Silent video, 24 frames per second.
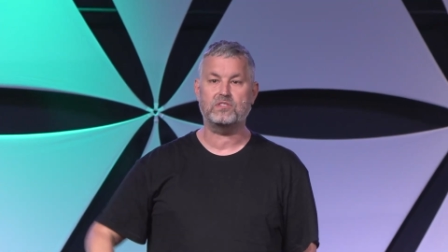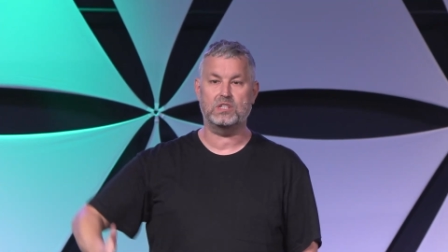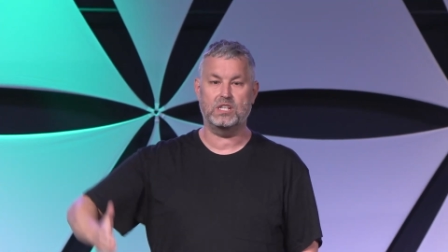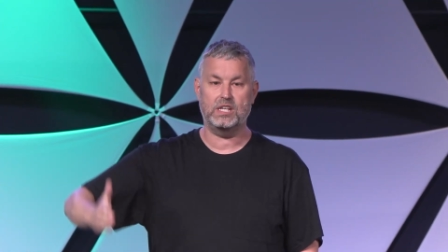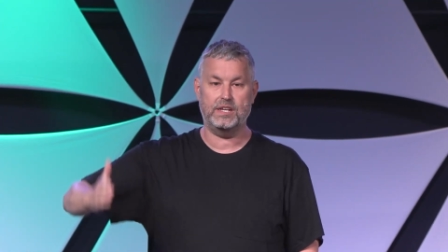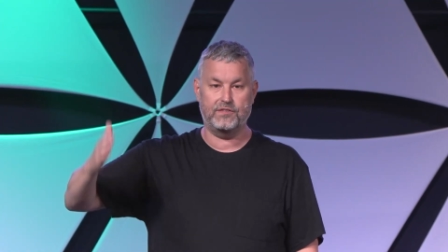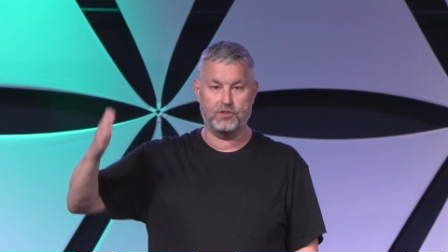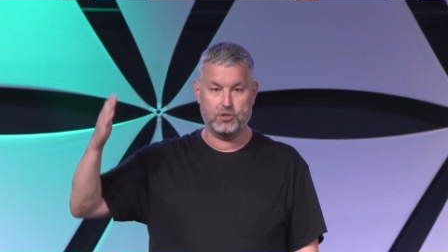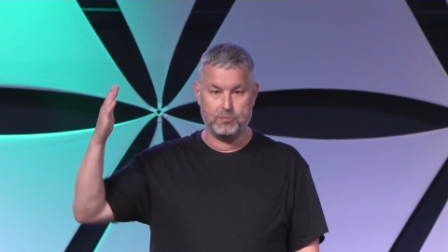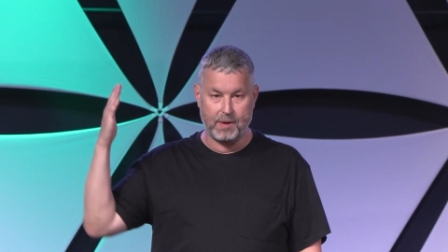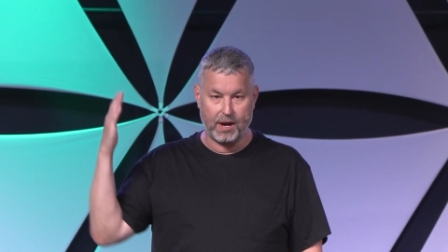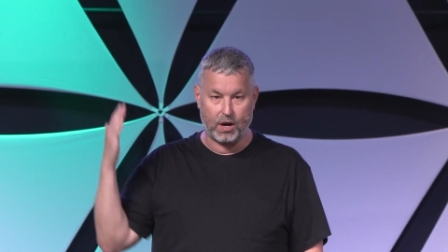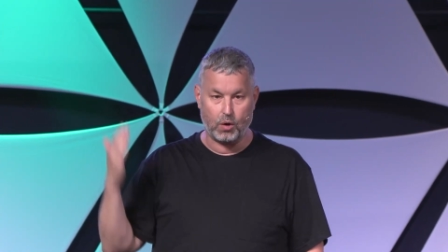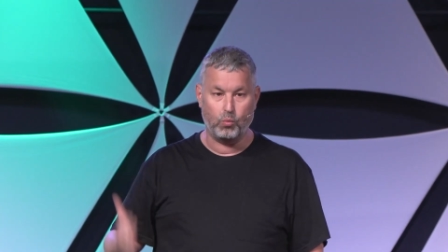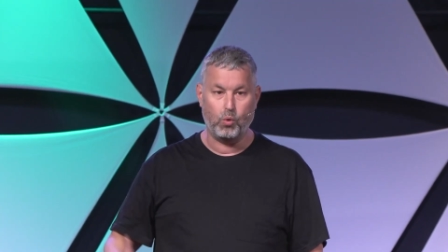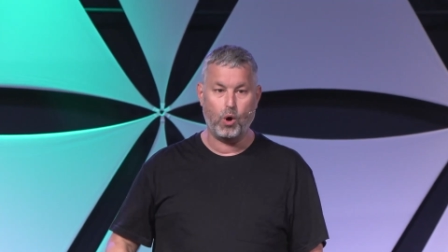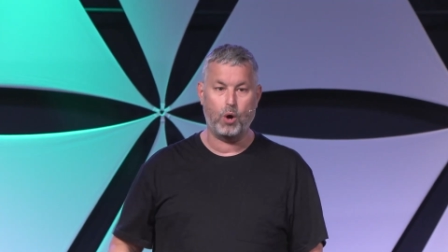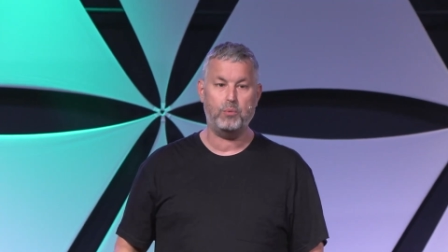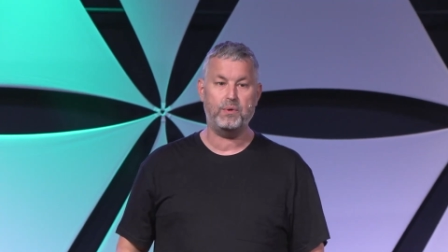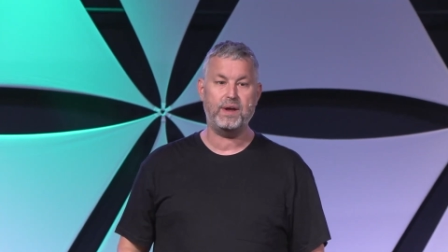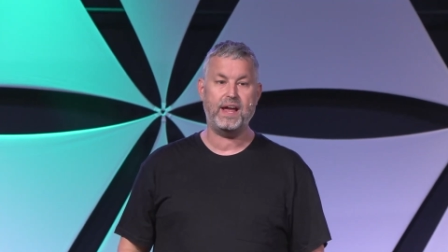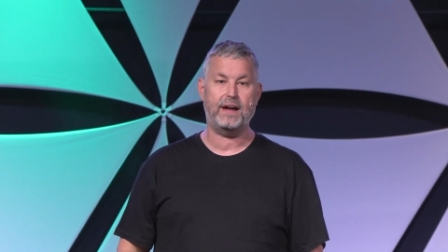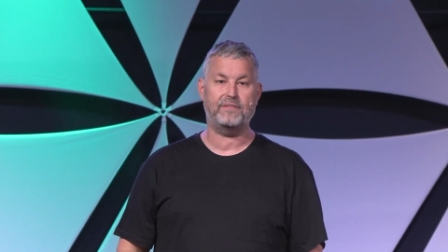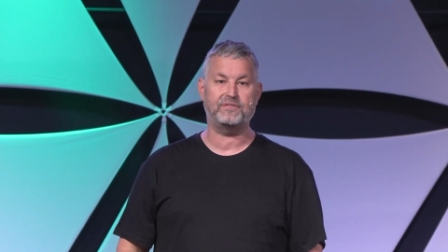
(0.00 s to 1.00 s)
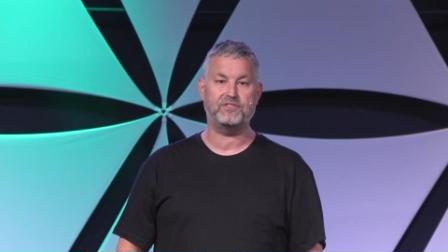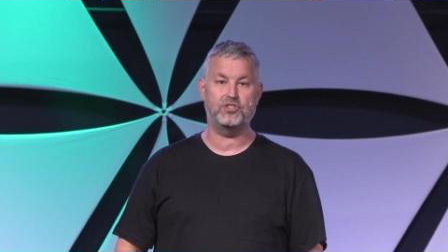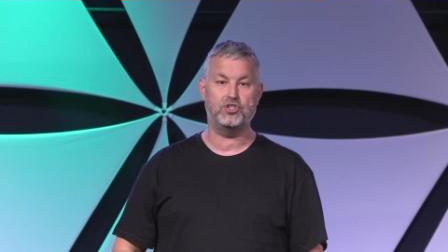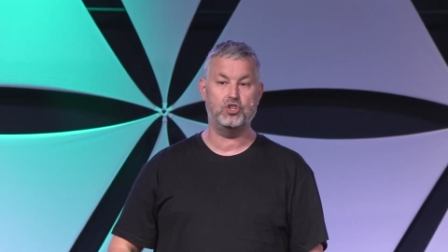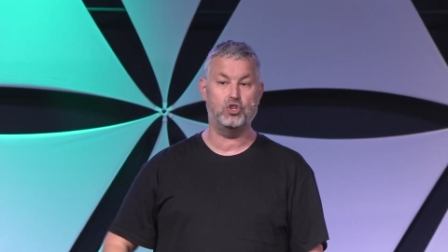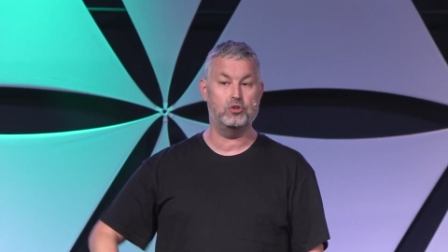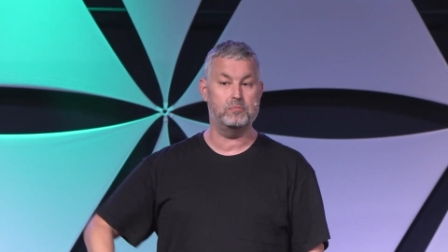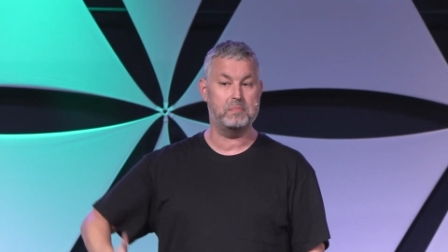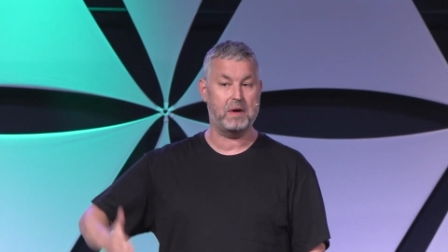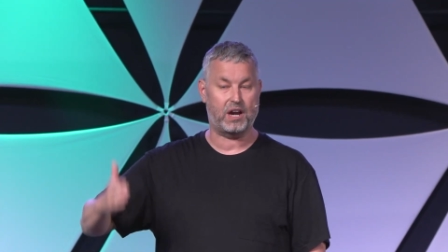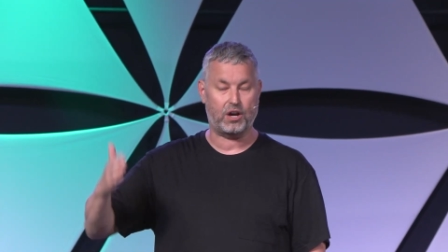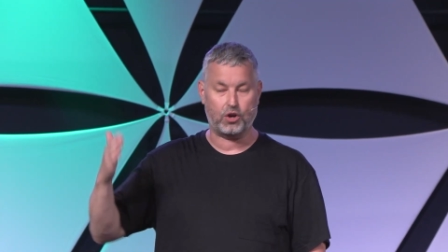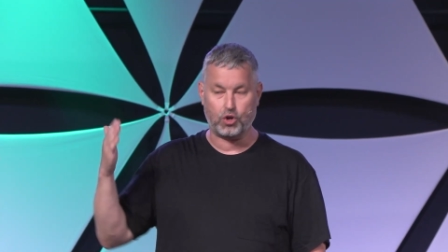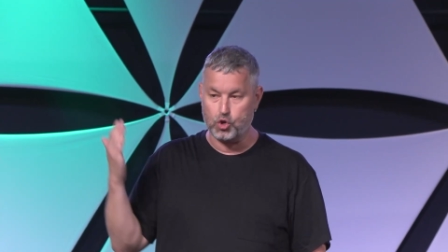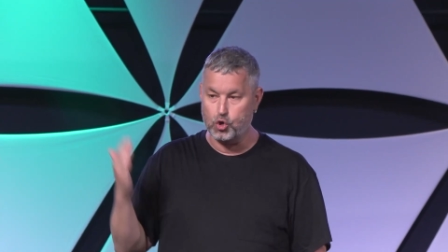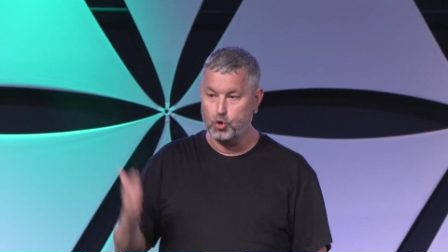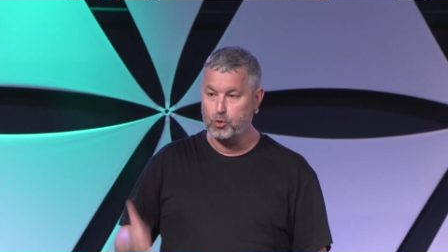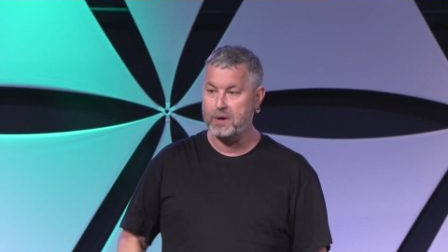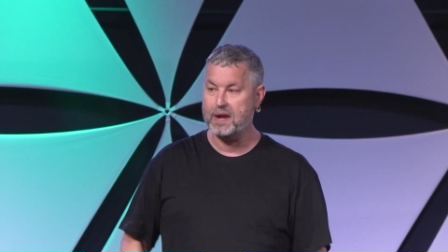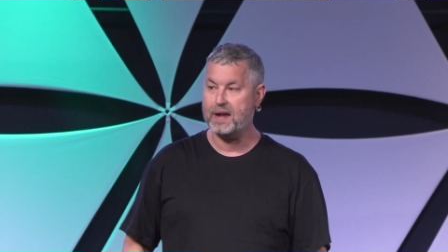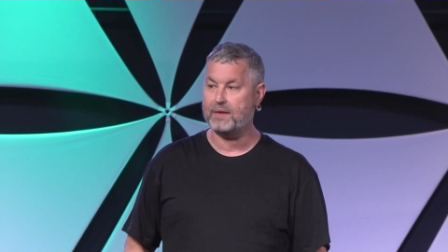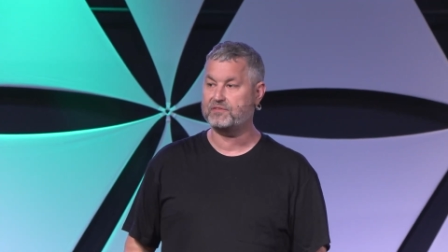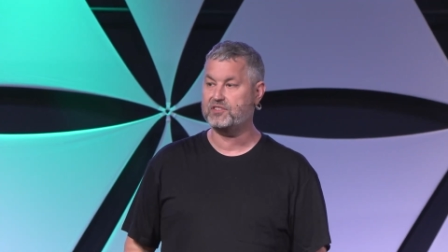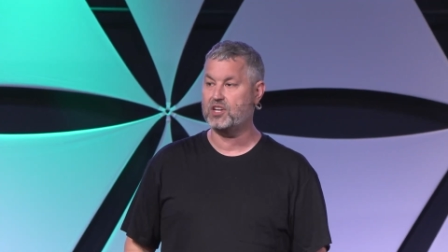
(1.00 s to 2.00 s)
to leave and no matter what we have to do, no matter
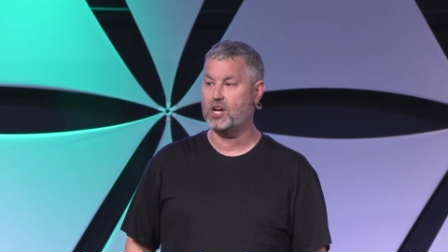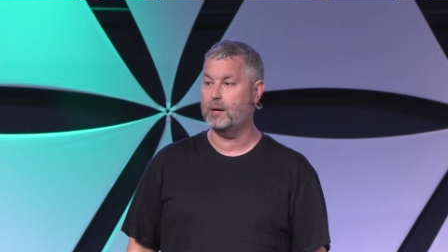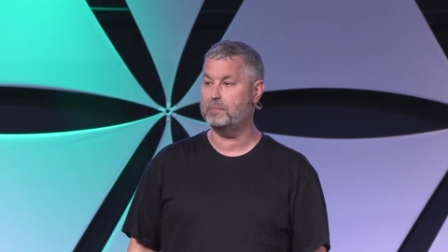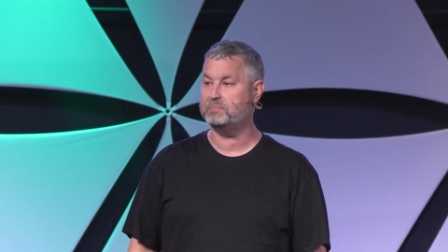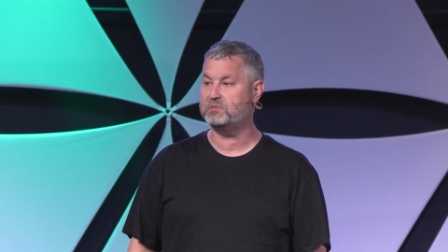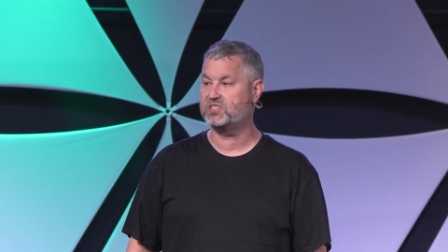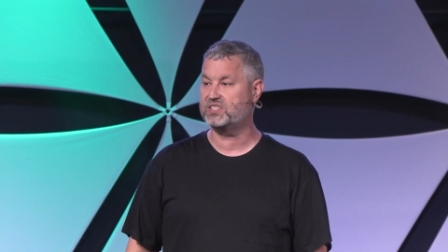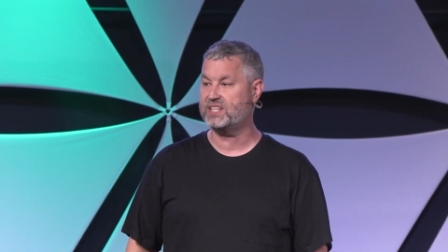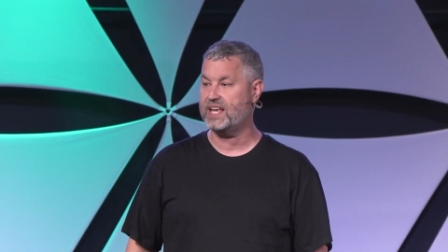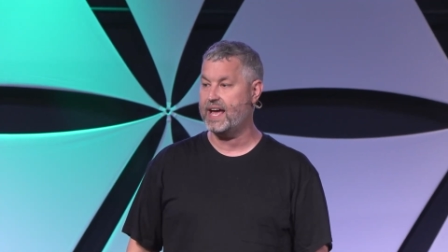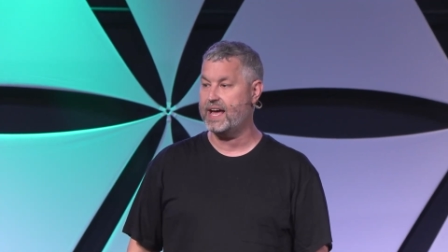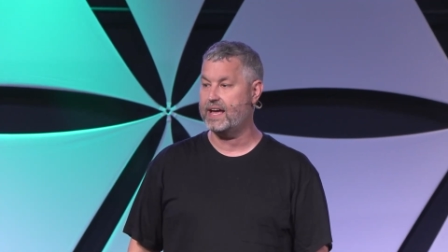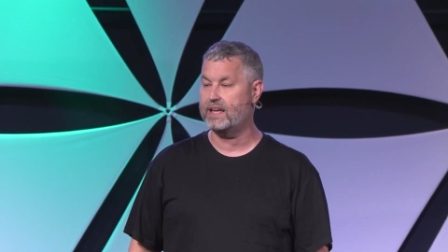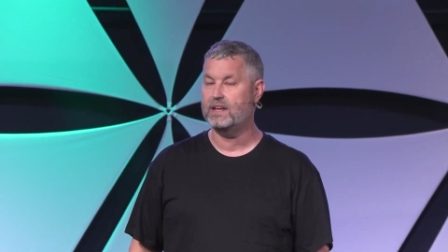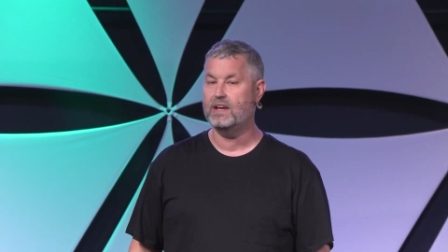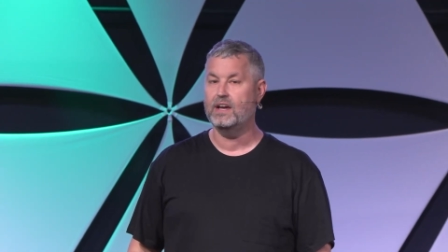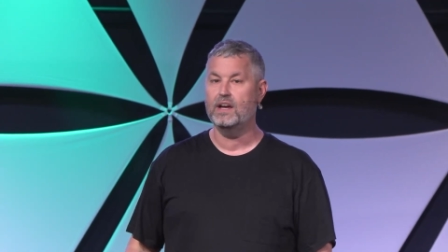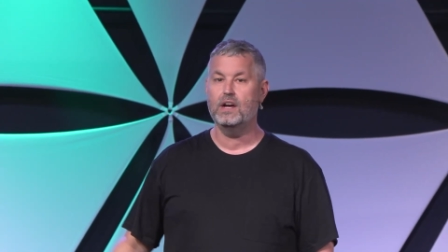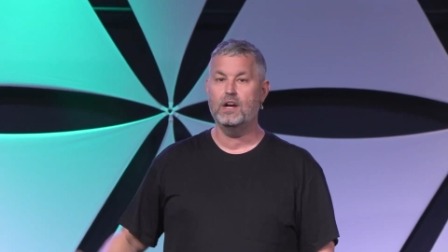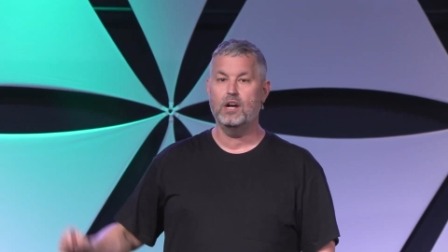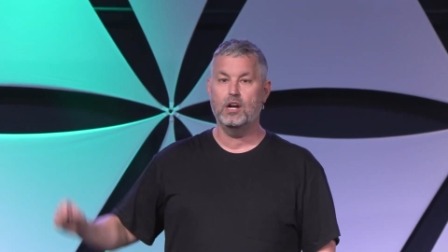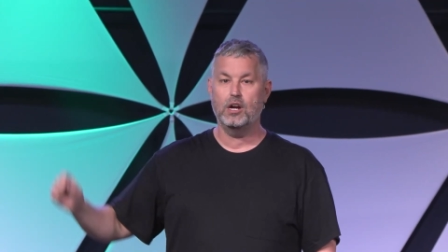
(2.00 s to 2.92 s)
who we have to upset,